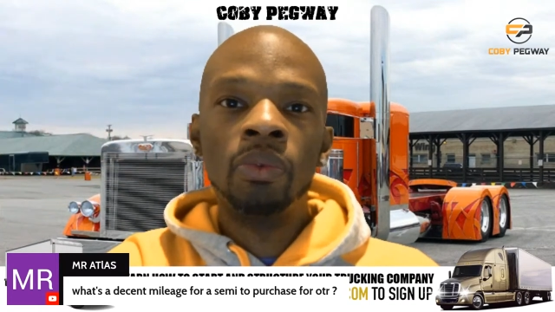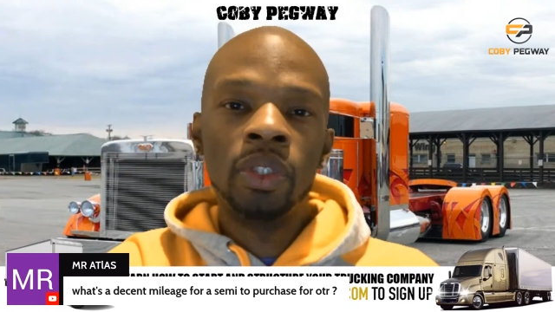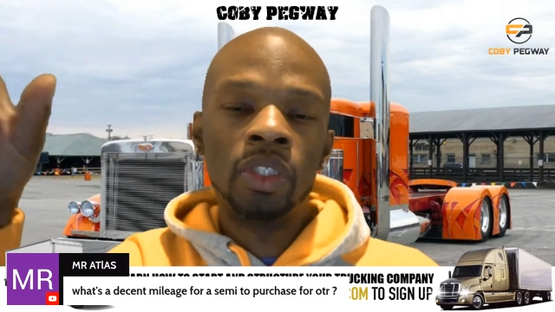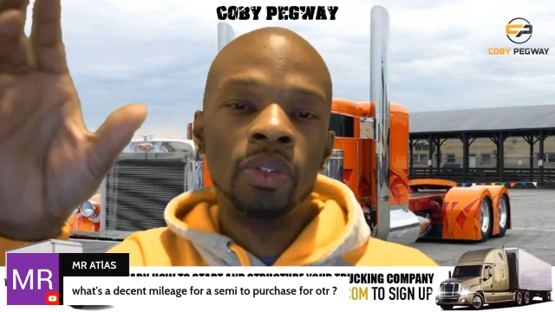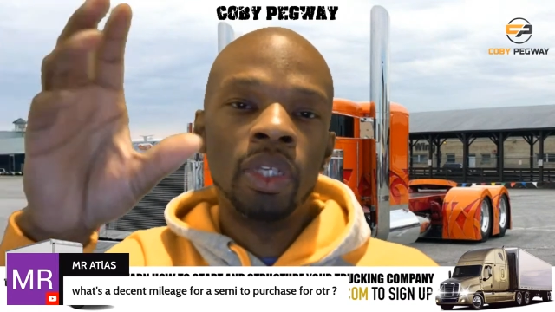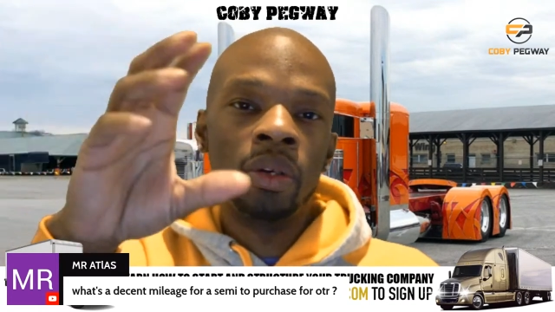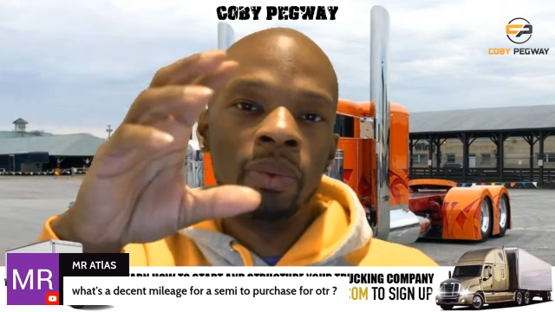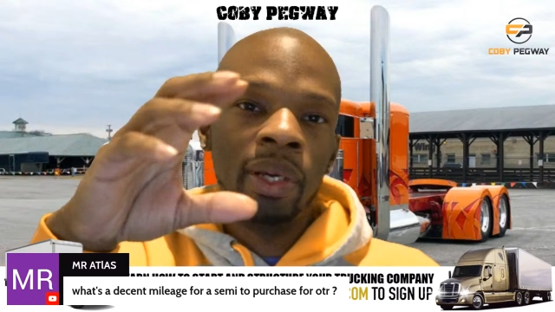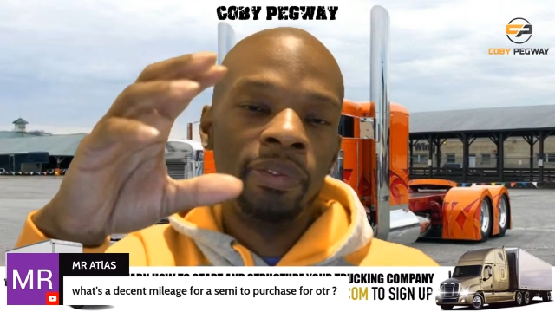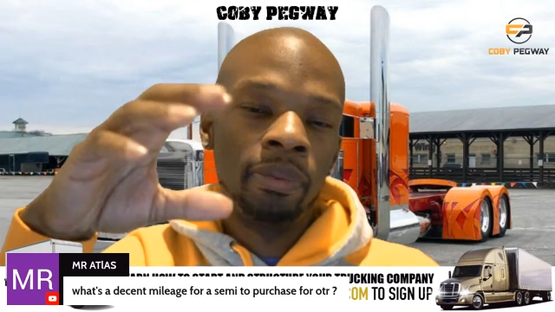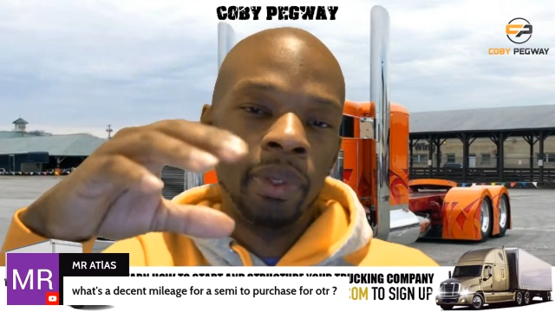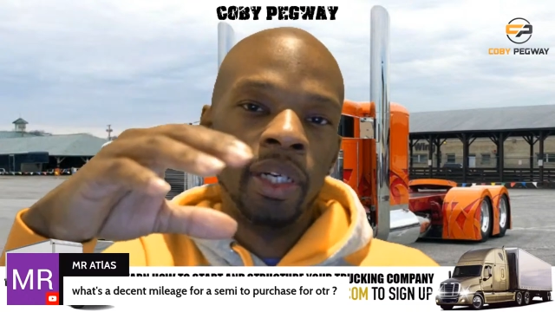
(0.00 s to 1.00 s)
Once you get away
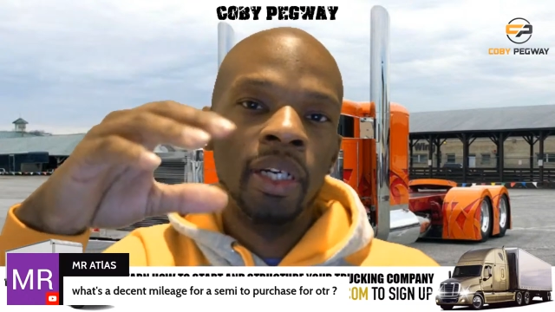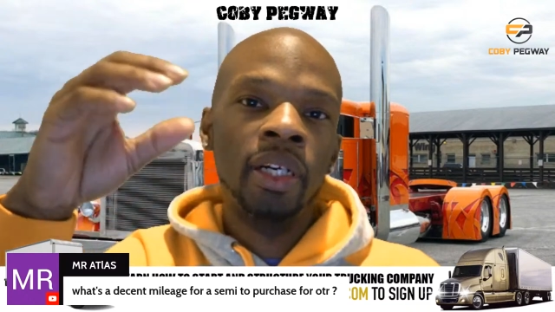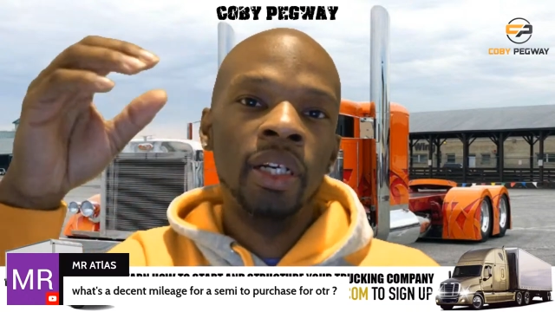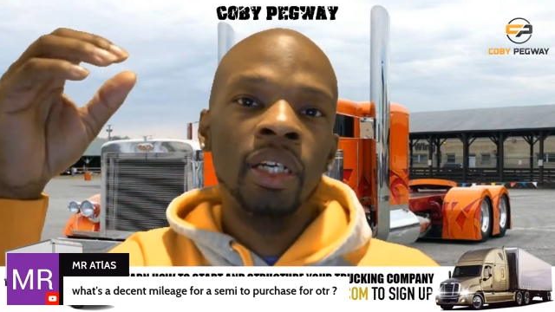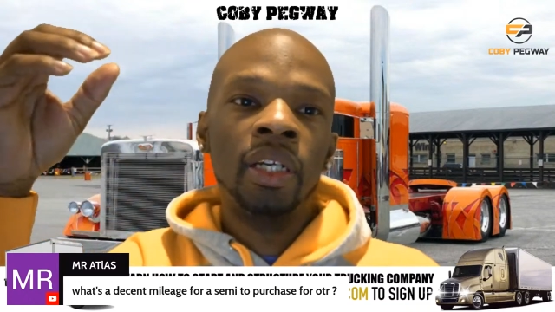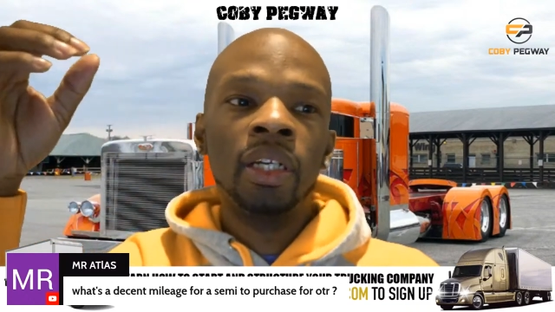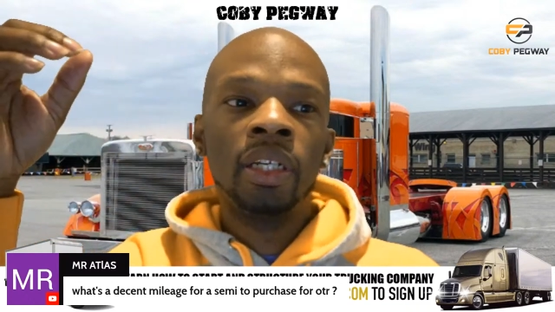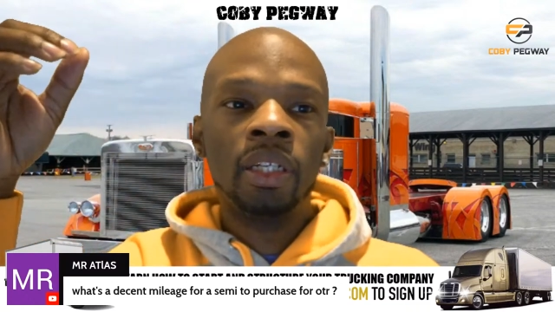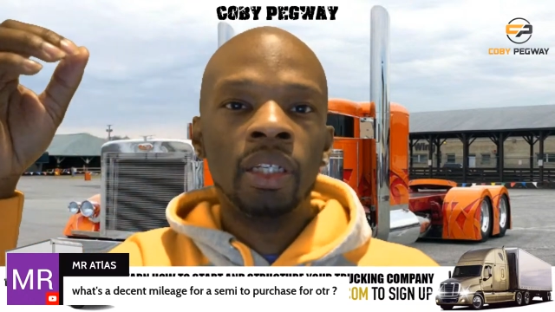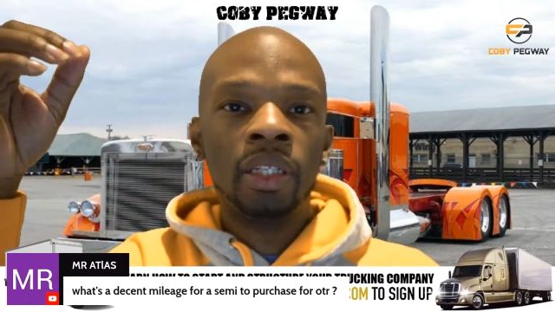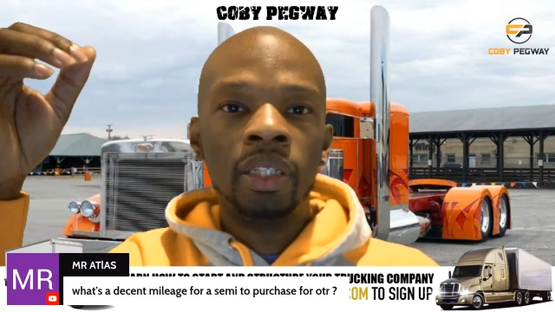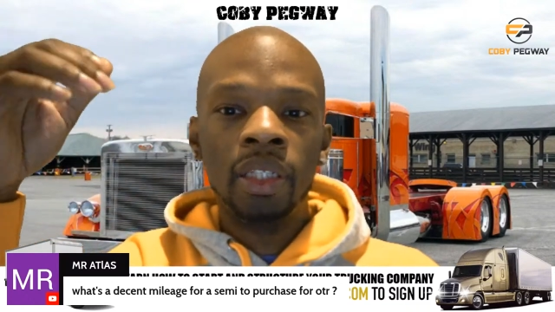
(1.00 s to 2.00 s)
from there,
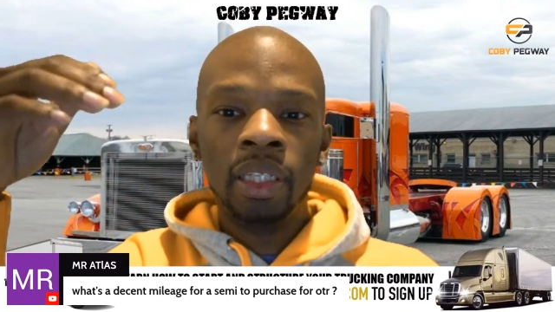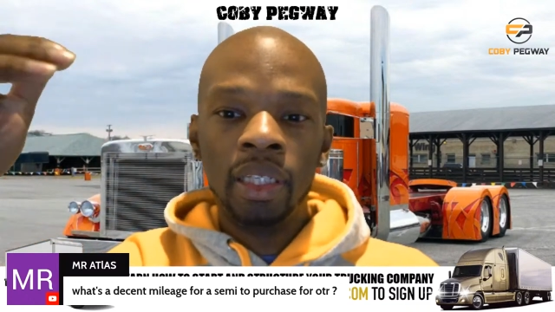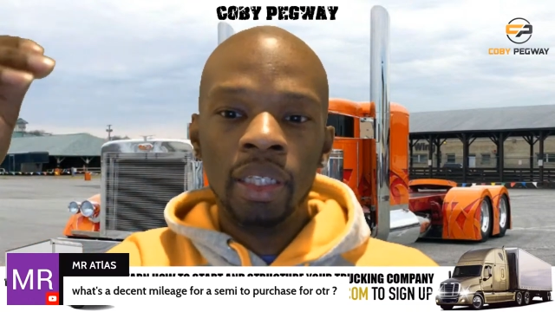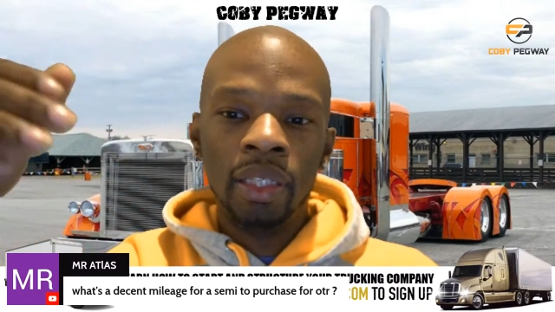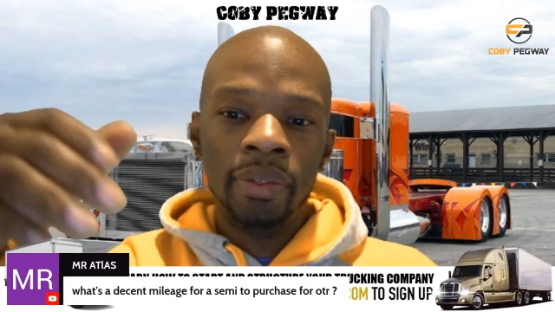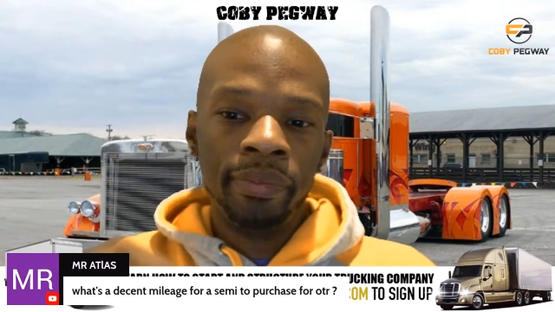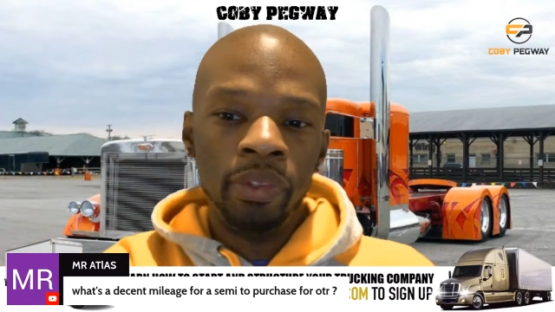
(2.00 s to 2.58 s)
then